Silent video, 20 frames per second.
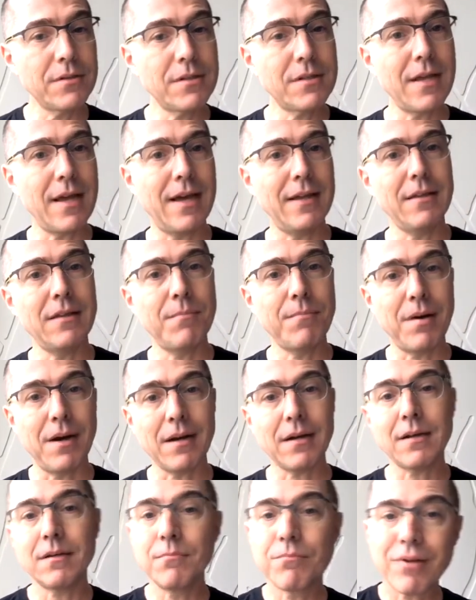that the
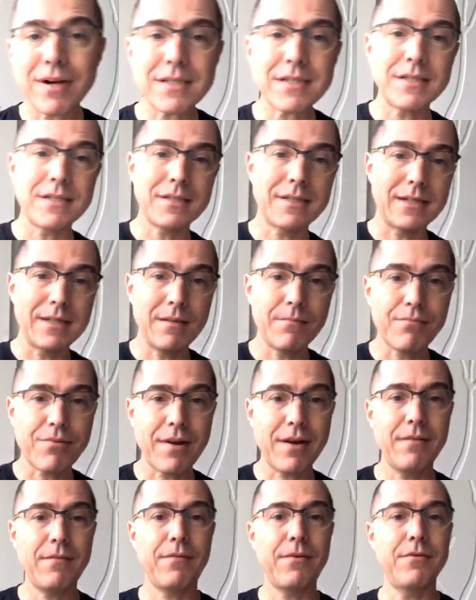puck compresses as it
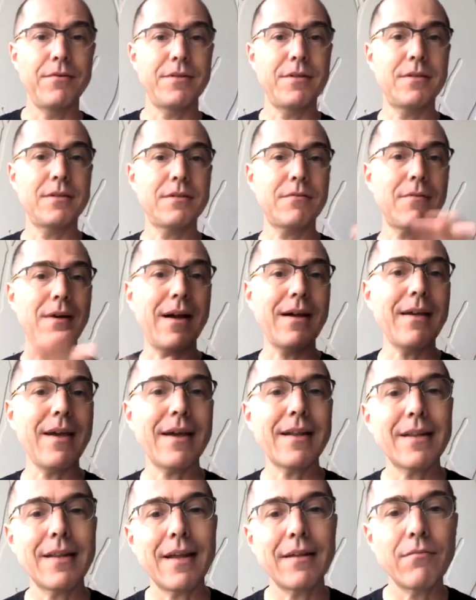pre-infuses, right?
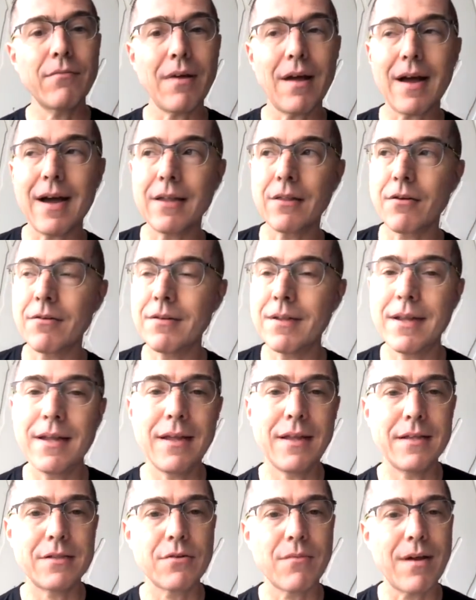And I learned that
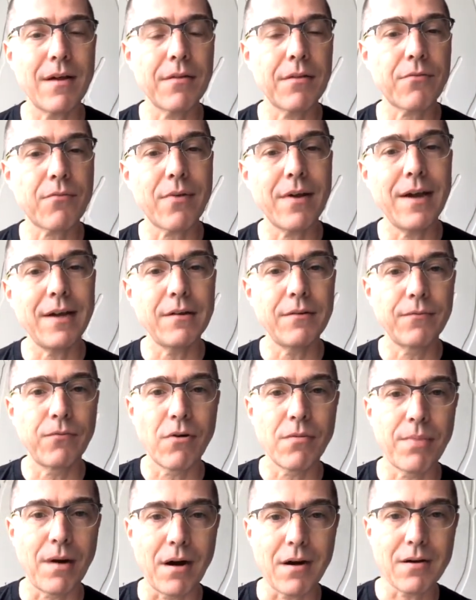it's around 3 to
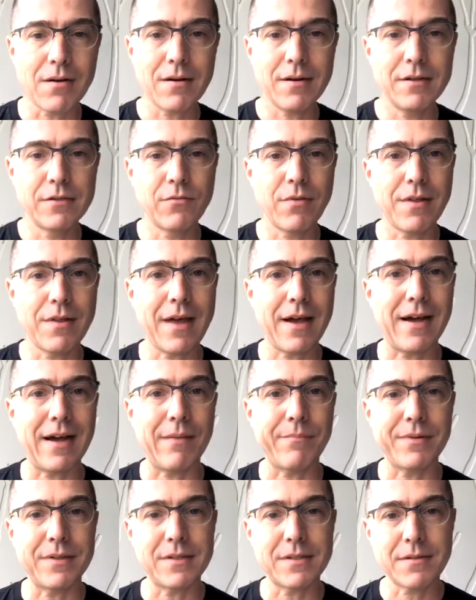4 bar is where that
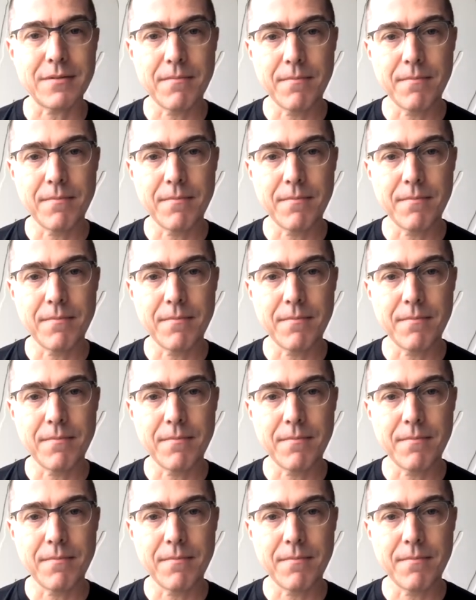happens.